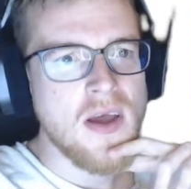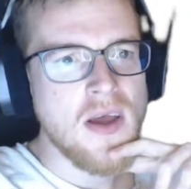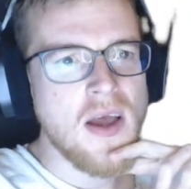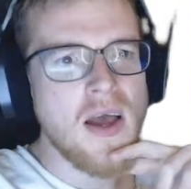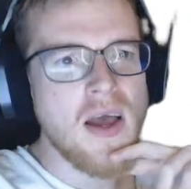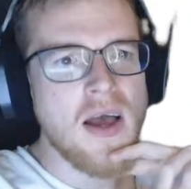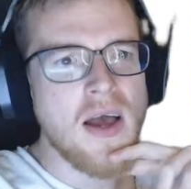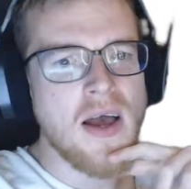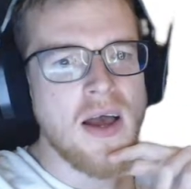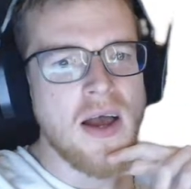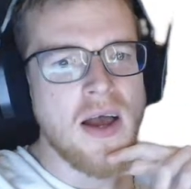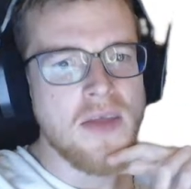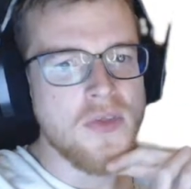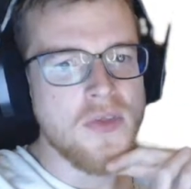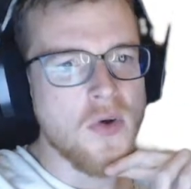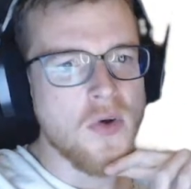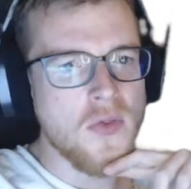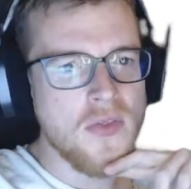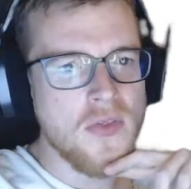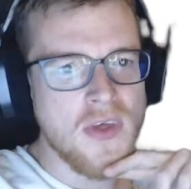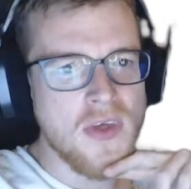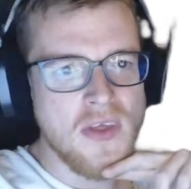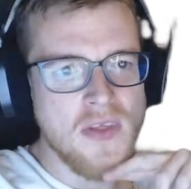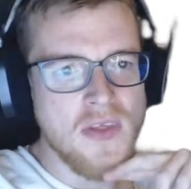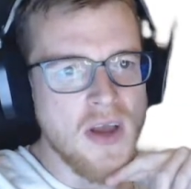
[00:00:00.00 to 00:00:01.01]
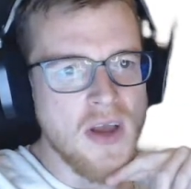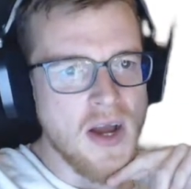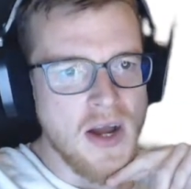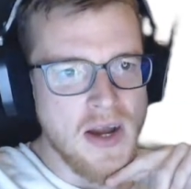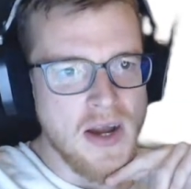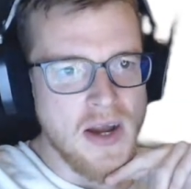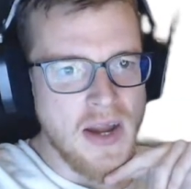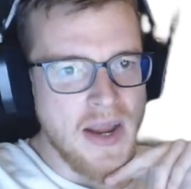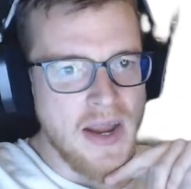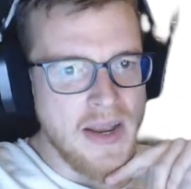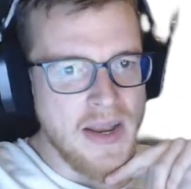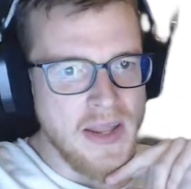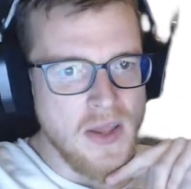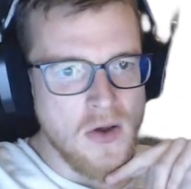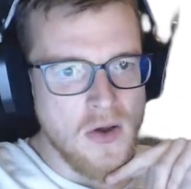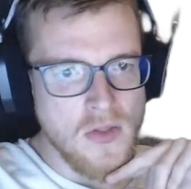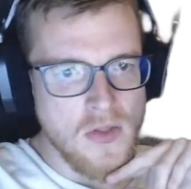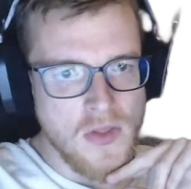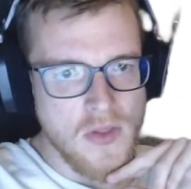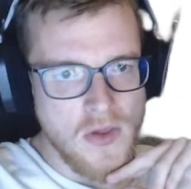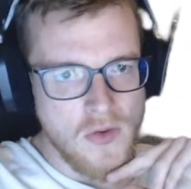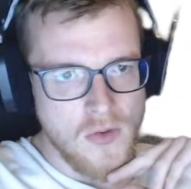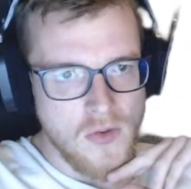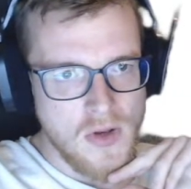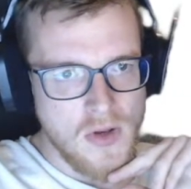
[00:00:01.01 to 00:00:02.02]
I don't think there are any on the
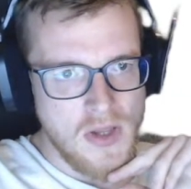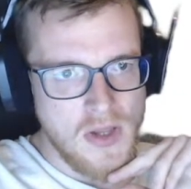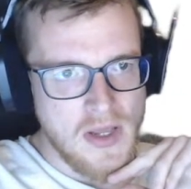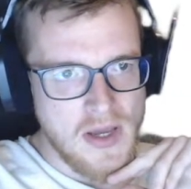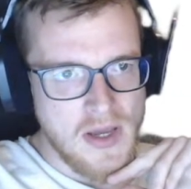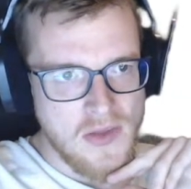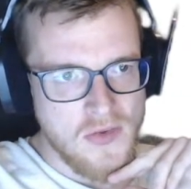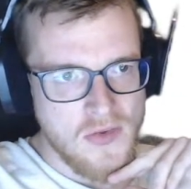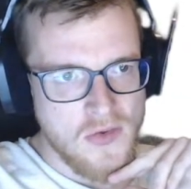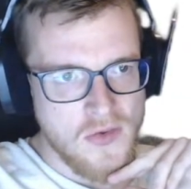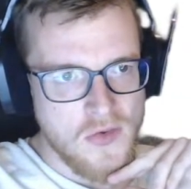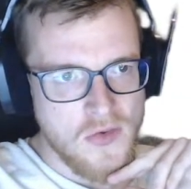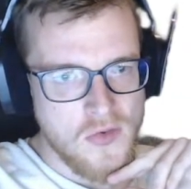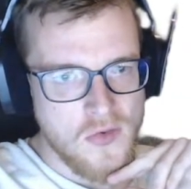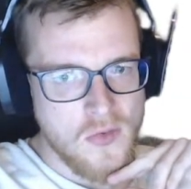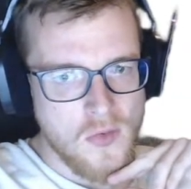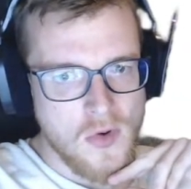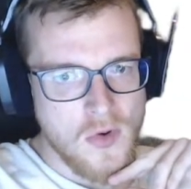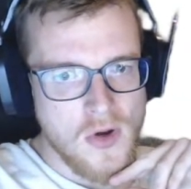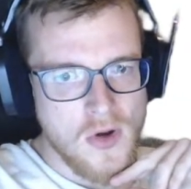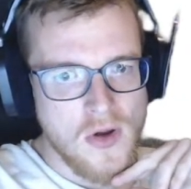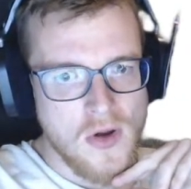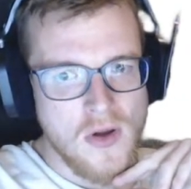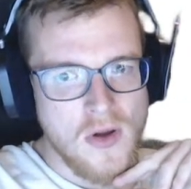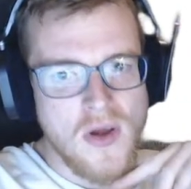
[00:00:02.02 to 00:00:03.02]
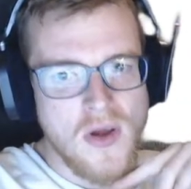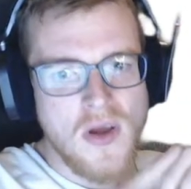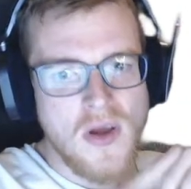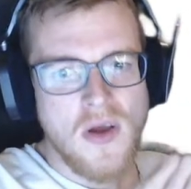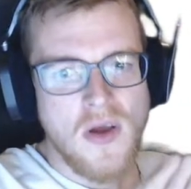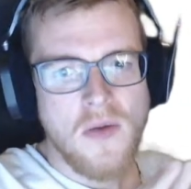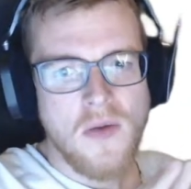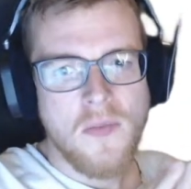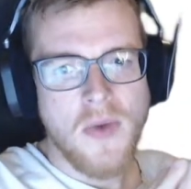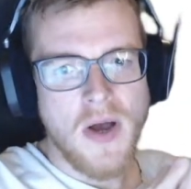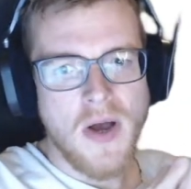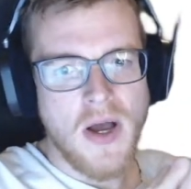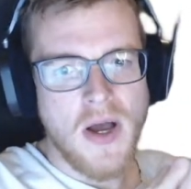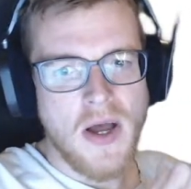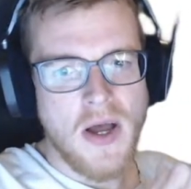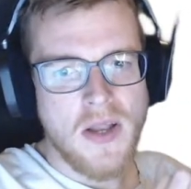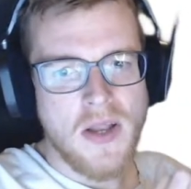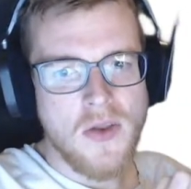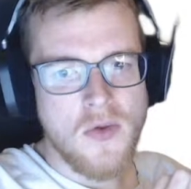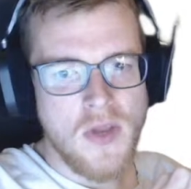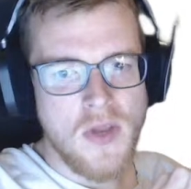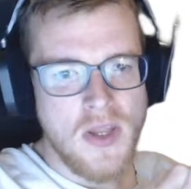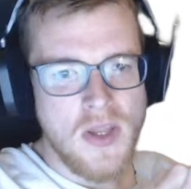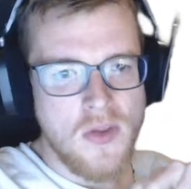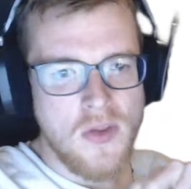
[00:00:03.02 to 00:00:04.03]
Unity Asset Store. But you
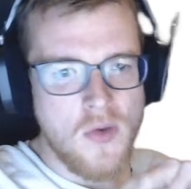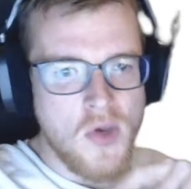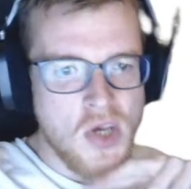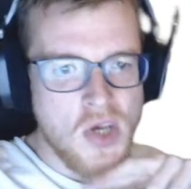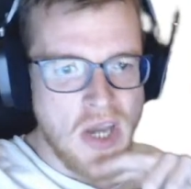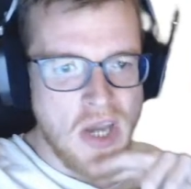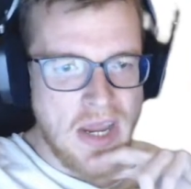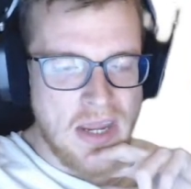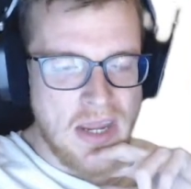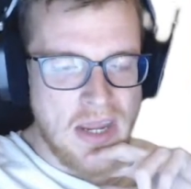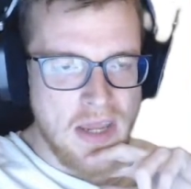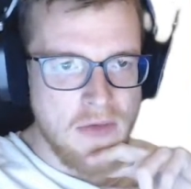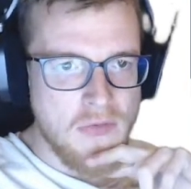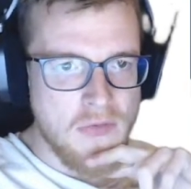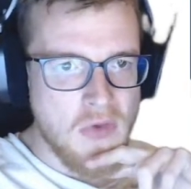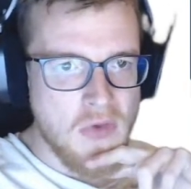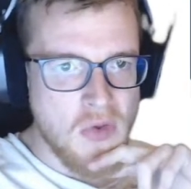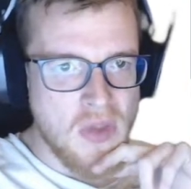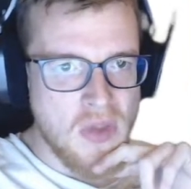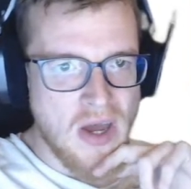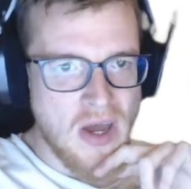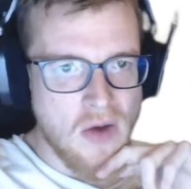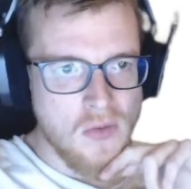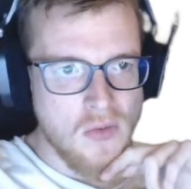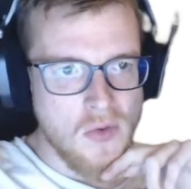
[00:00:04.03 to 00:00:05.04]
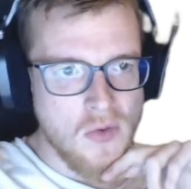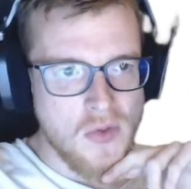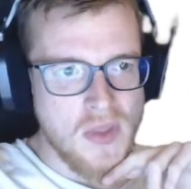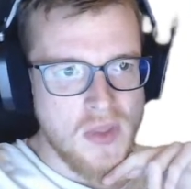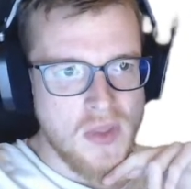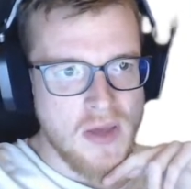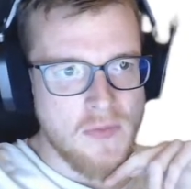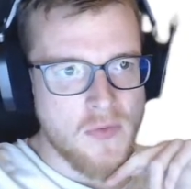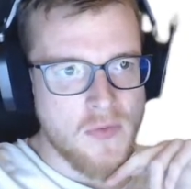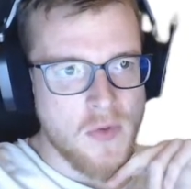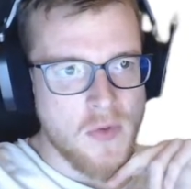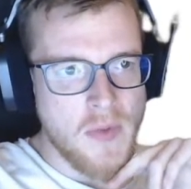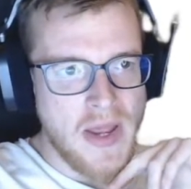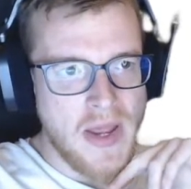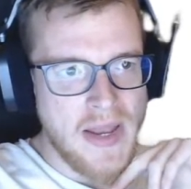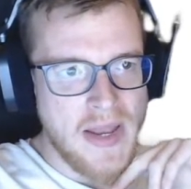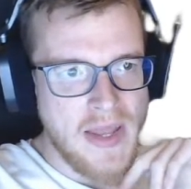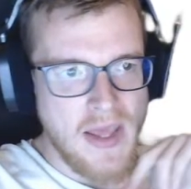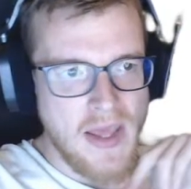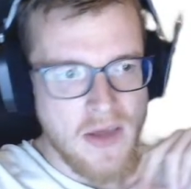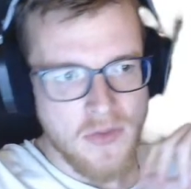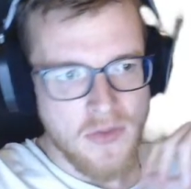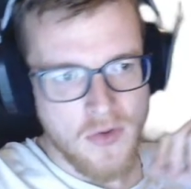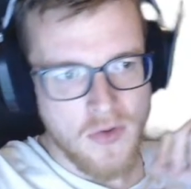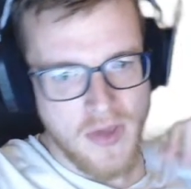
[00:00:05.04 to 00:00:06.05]
need to check if you download them from any
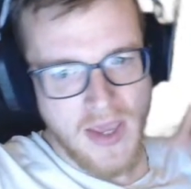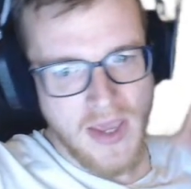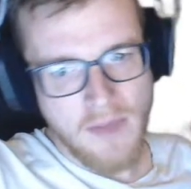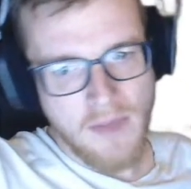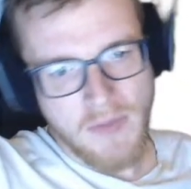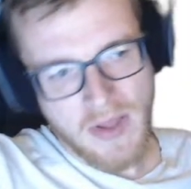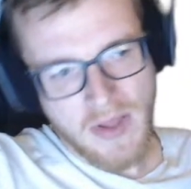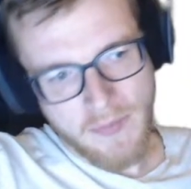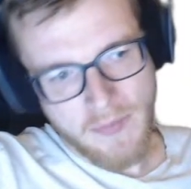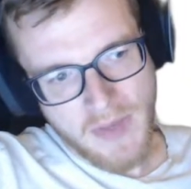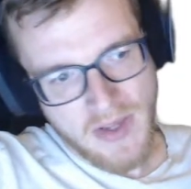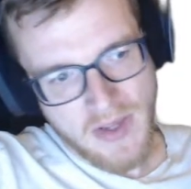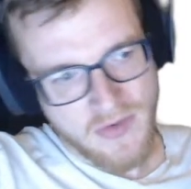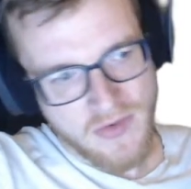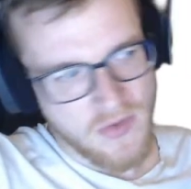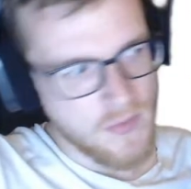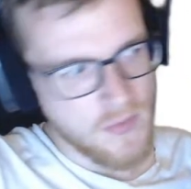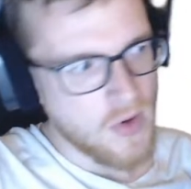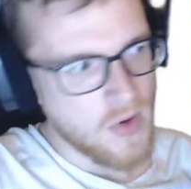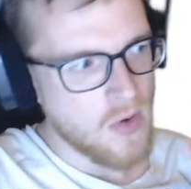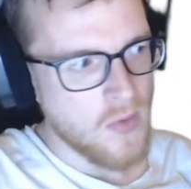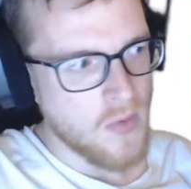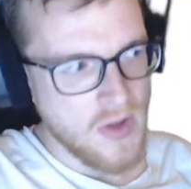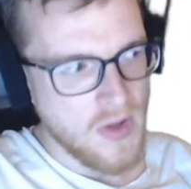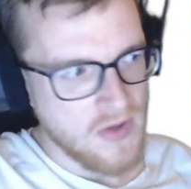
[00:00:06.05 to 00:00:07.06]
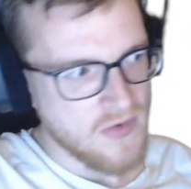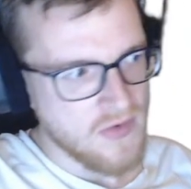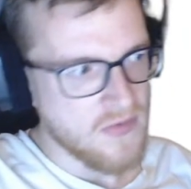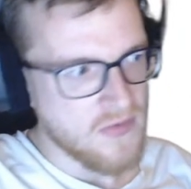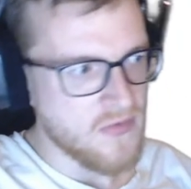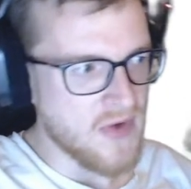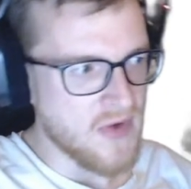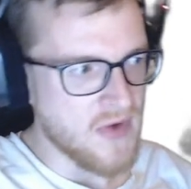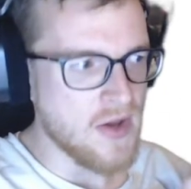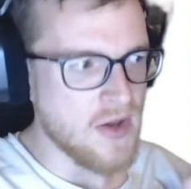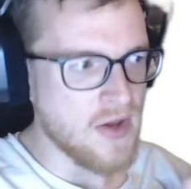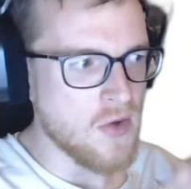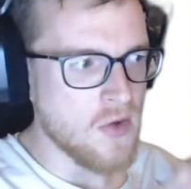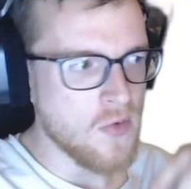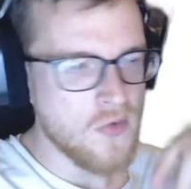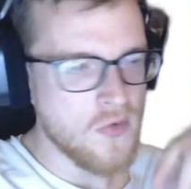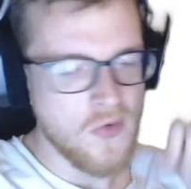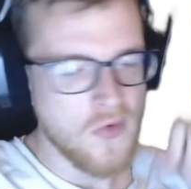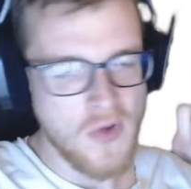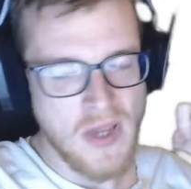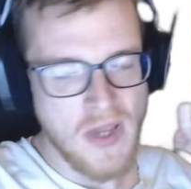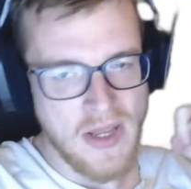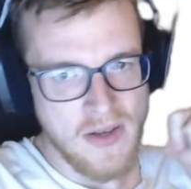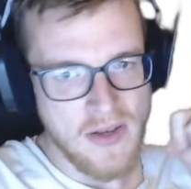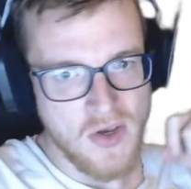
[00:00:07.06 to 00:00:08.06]
other game. Like Mixamo is fair use, you
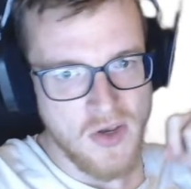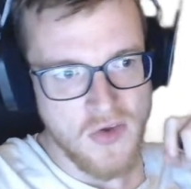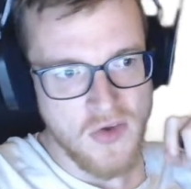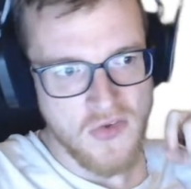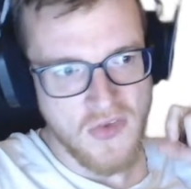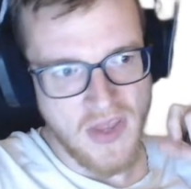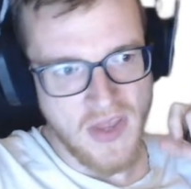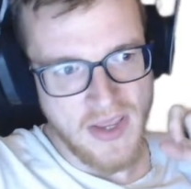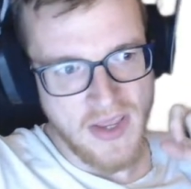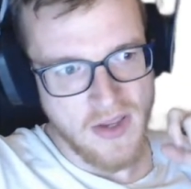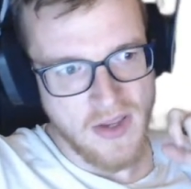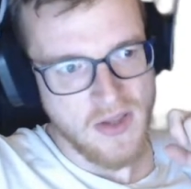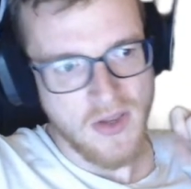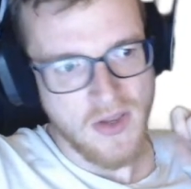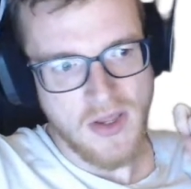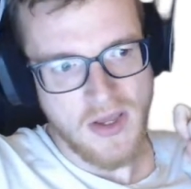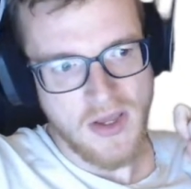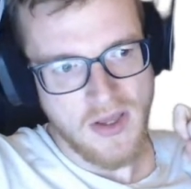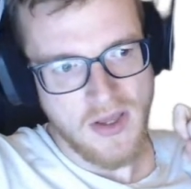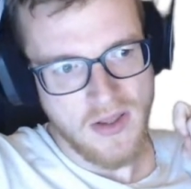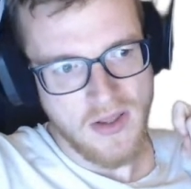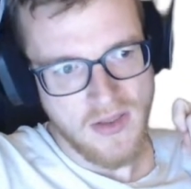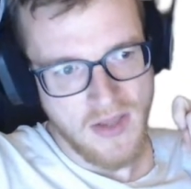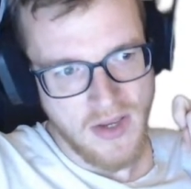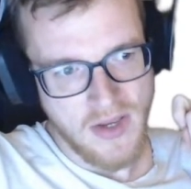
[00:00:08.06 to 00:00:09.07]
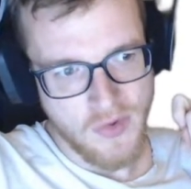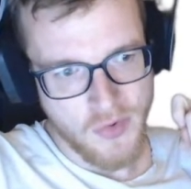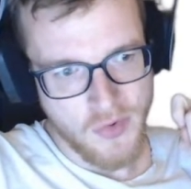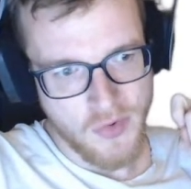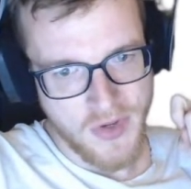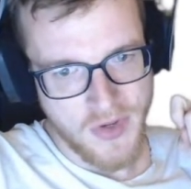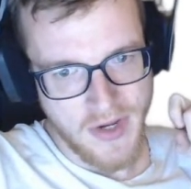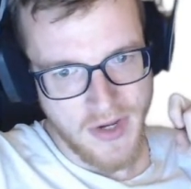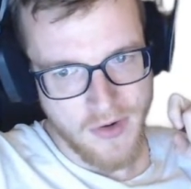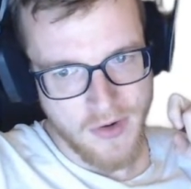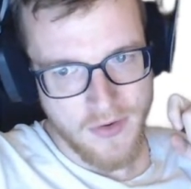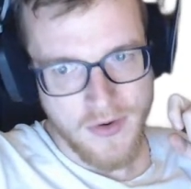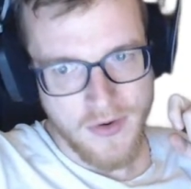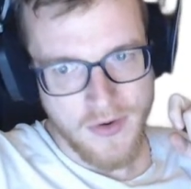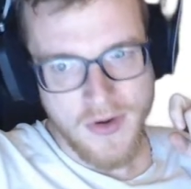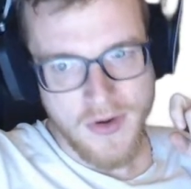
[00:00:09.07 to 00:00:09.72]
can just take it, they don't care.